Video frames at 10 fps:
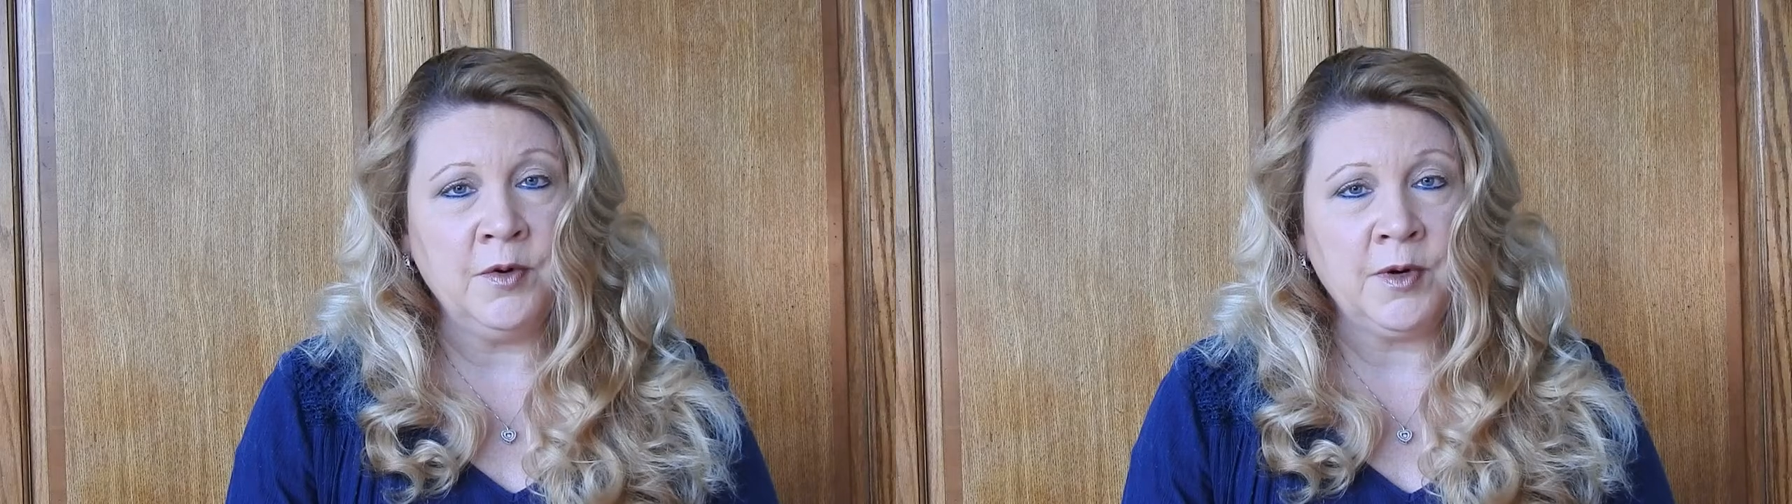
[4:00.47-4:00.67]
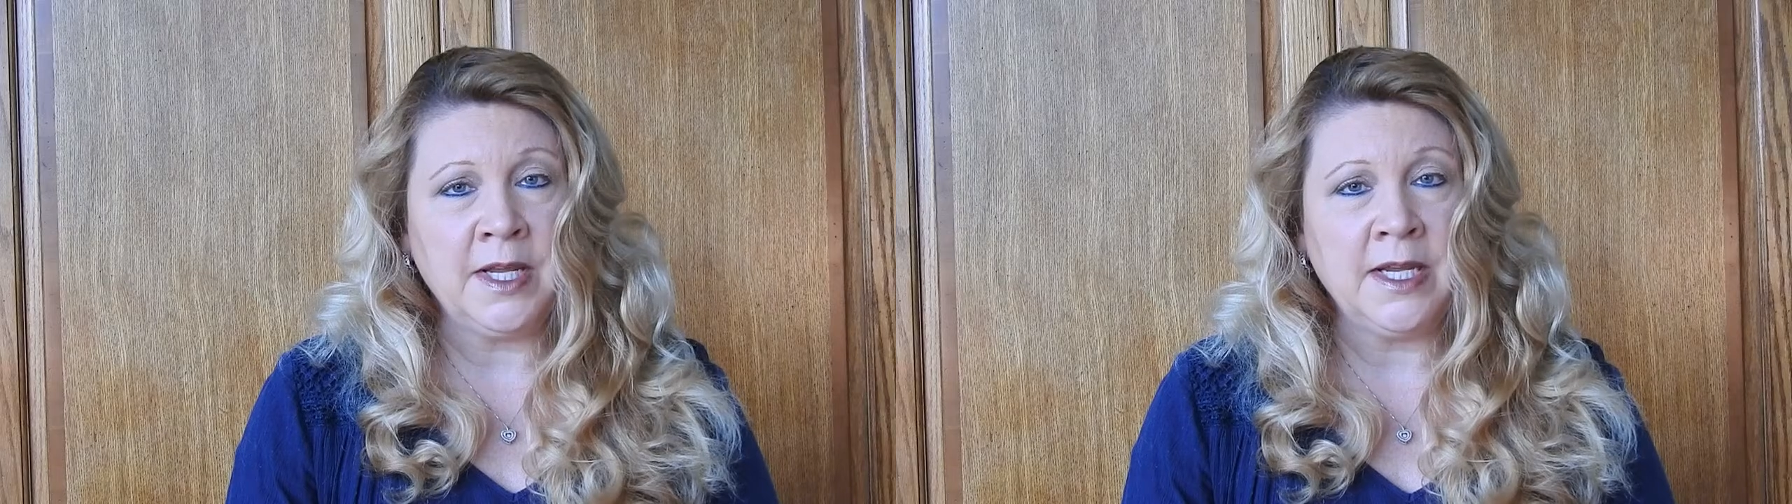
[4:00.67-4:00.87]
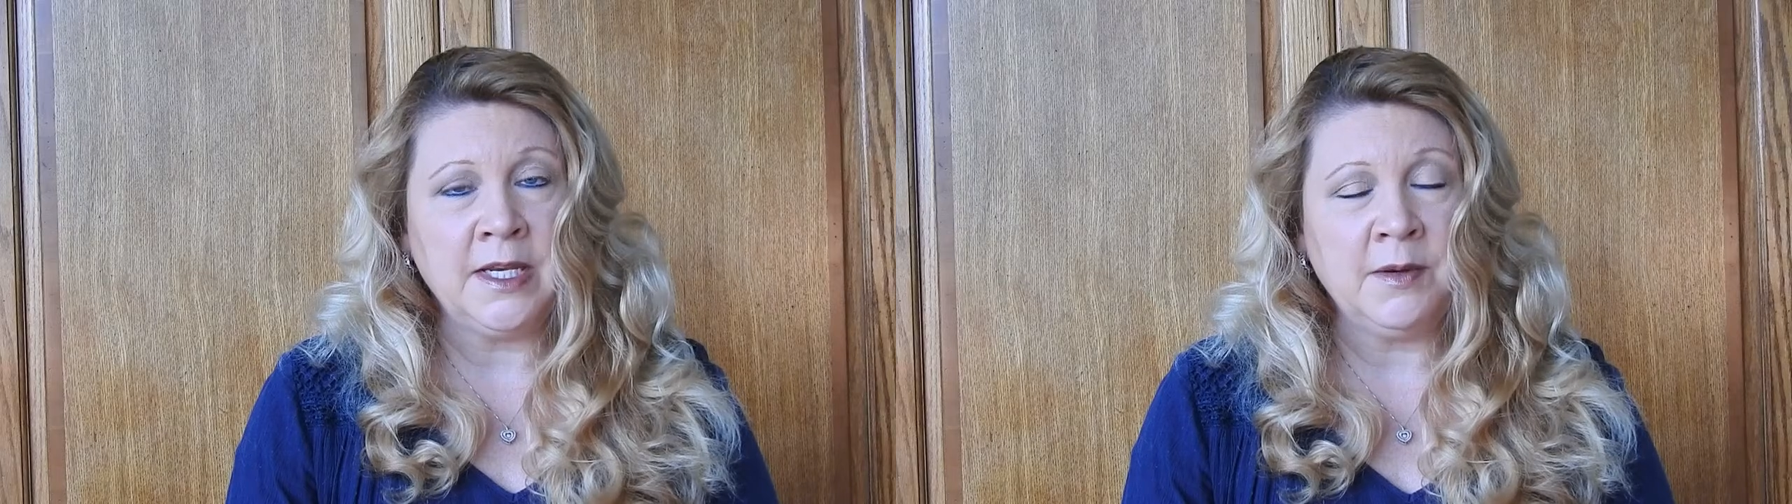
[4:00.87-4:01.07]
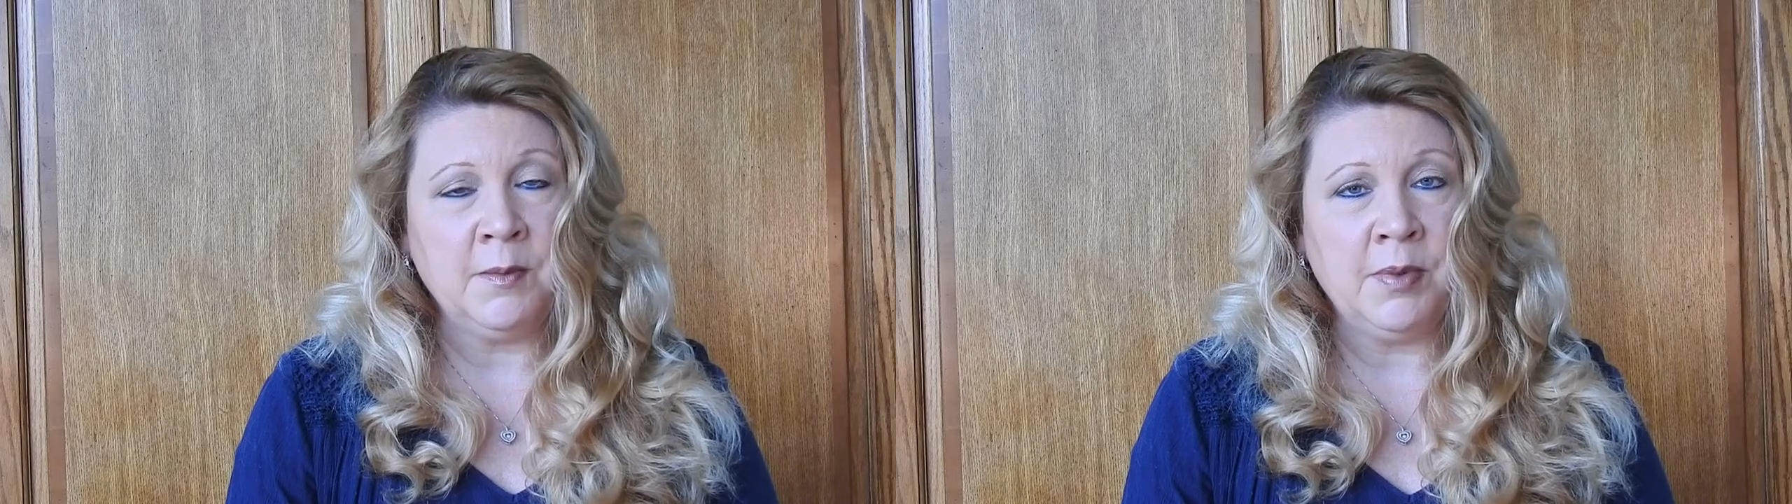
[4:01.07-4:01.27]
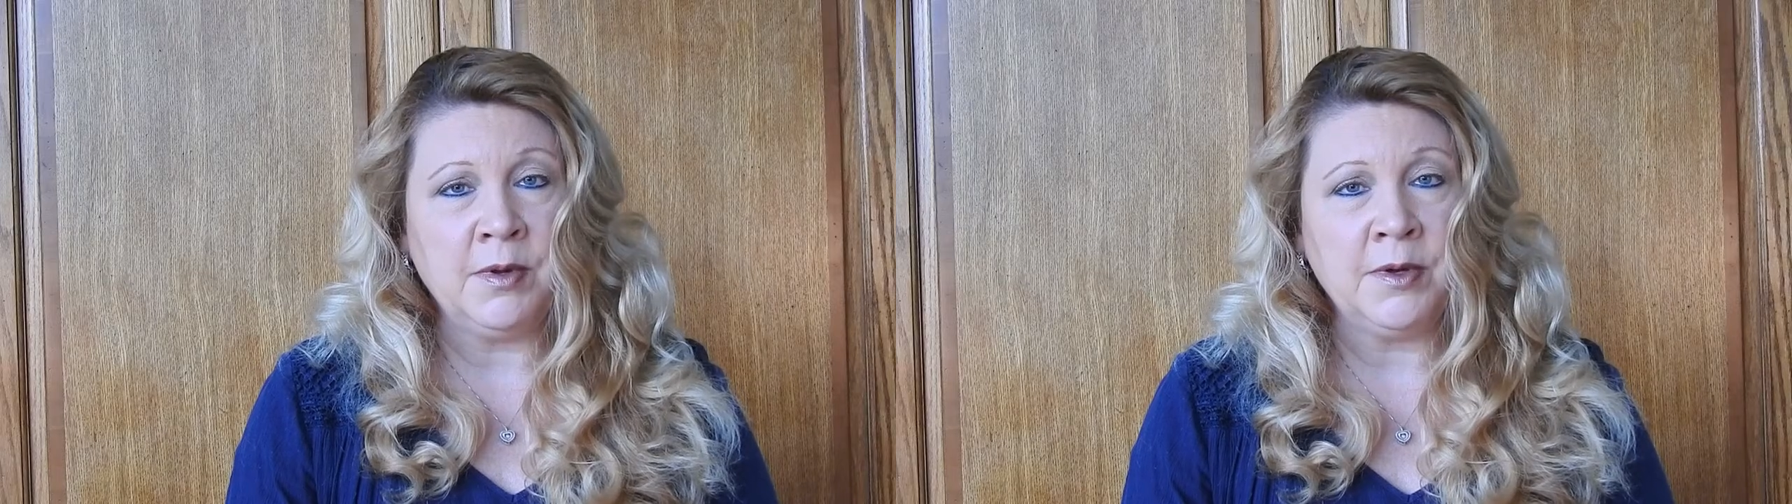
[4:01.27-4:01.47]
green,
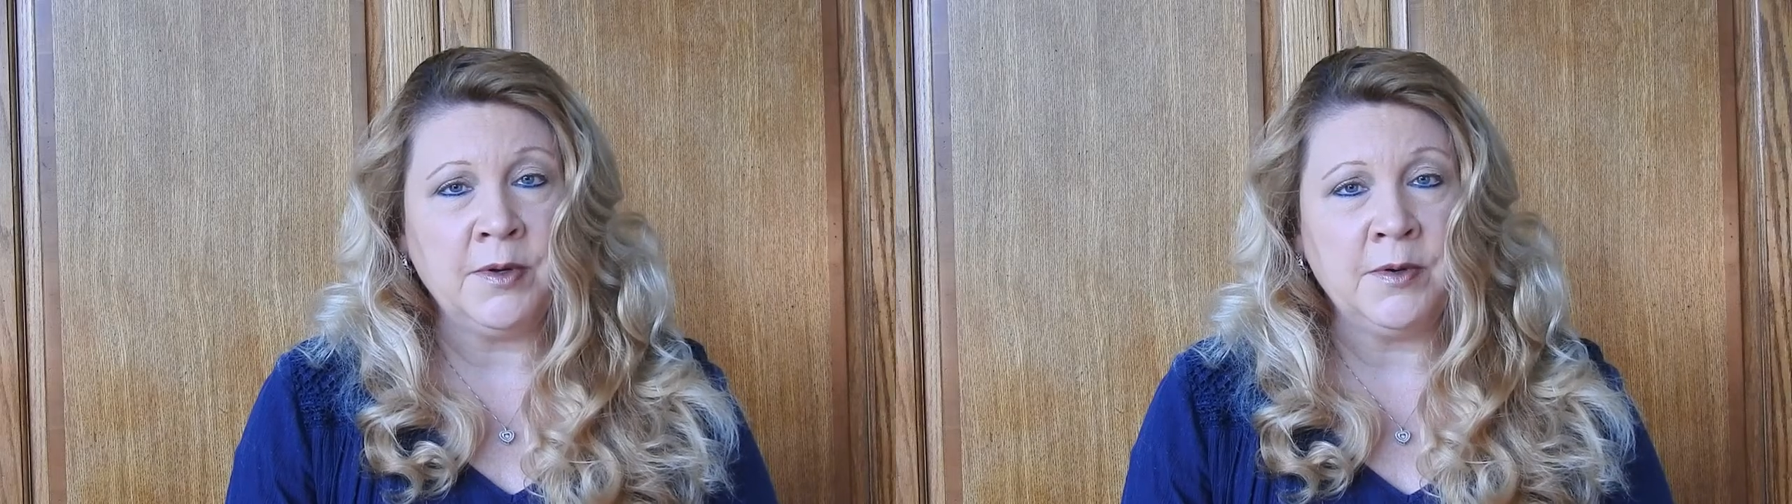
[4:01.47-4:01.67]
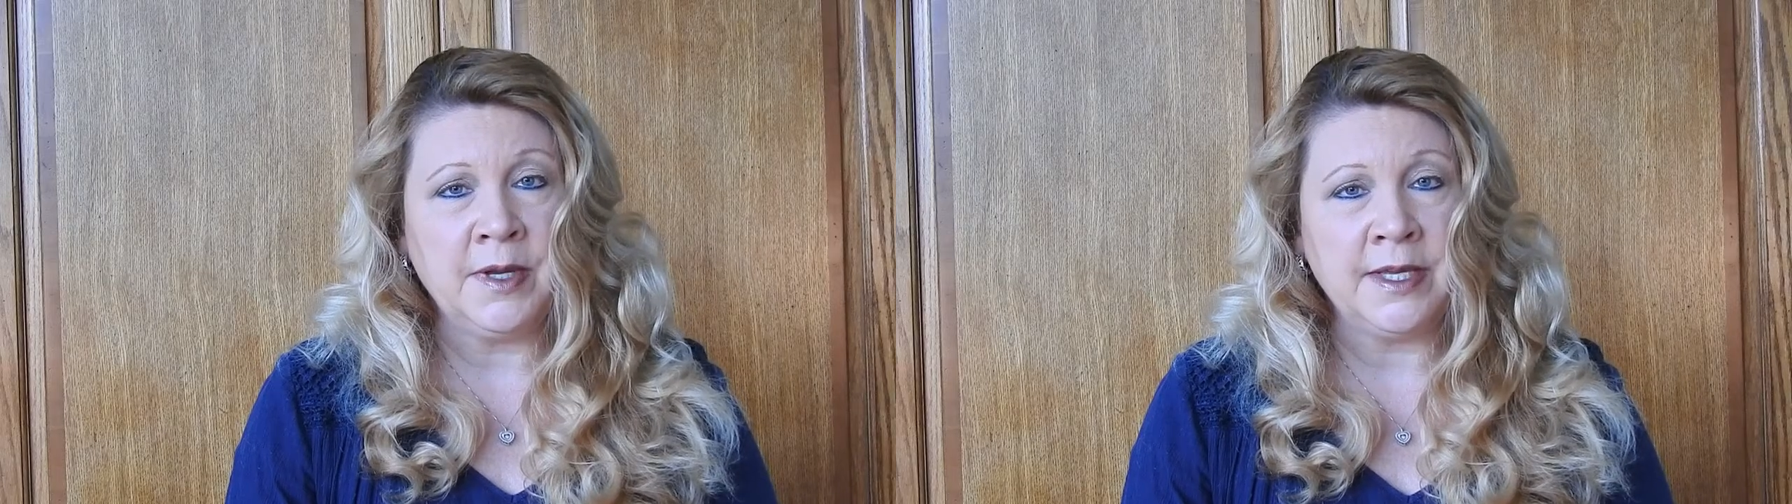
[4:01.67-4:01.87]
blue,